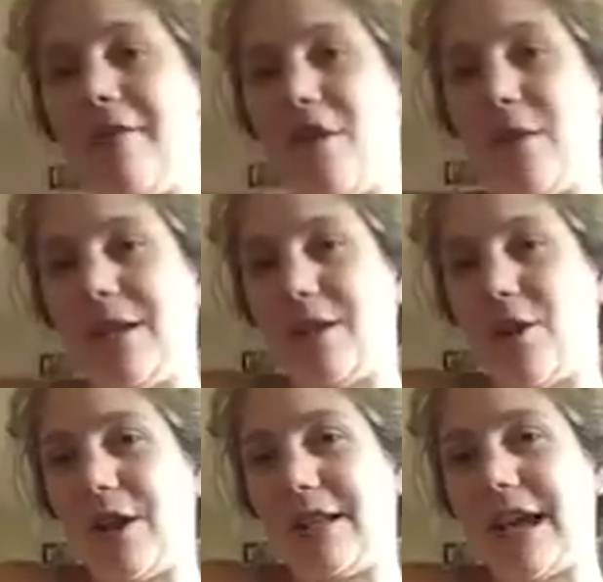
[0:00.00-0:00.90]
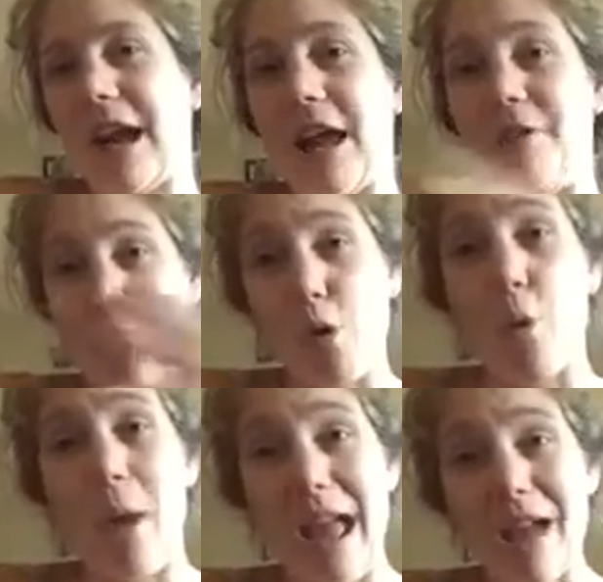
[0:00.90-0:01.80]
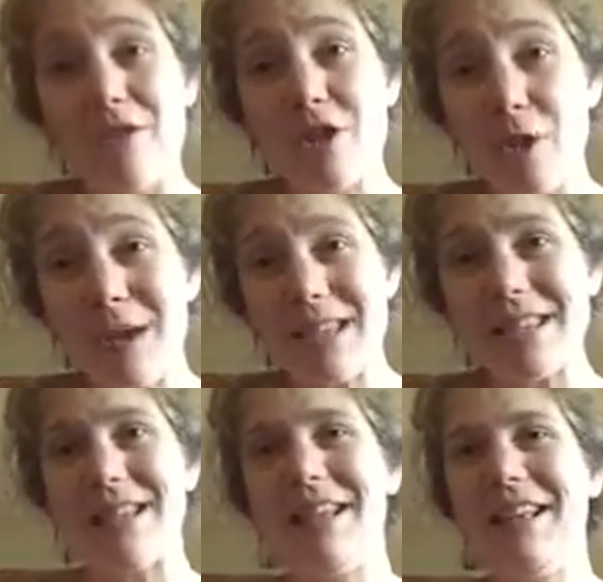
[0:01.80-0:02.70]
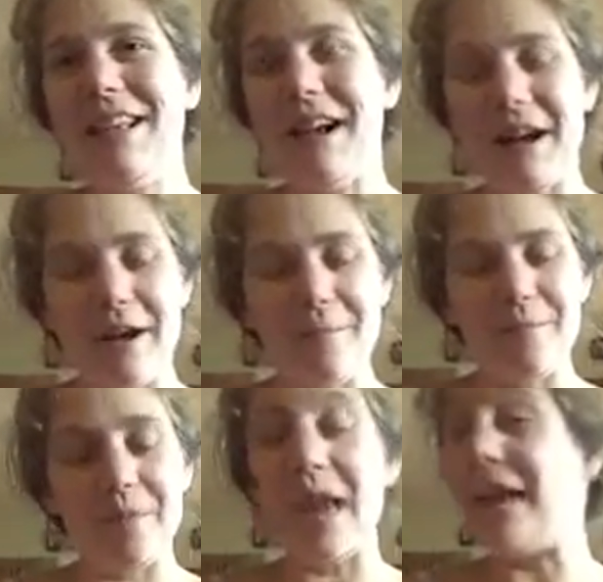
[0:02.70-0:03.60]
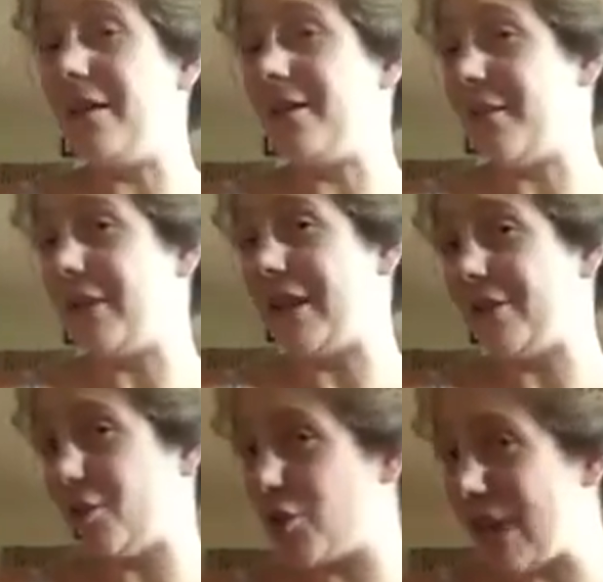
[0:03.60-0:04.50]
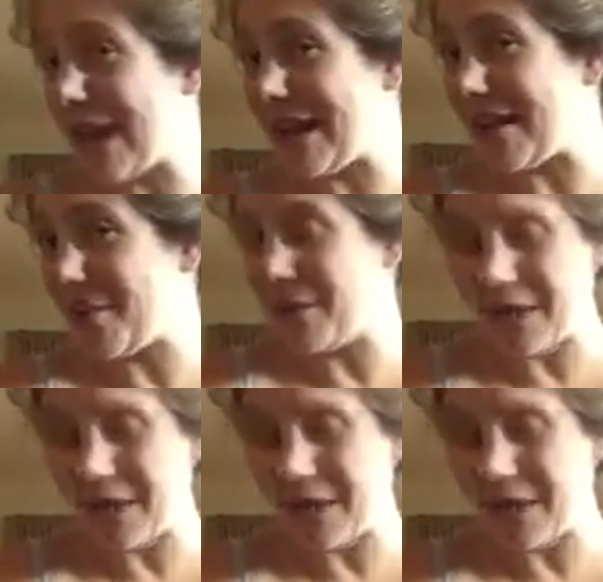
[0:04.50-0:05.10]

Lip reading: I've noticed, is starting to get kind of more waves to it. And it definitely isn't straight, I don't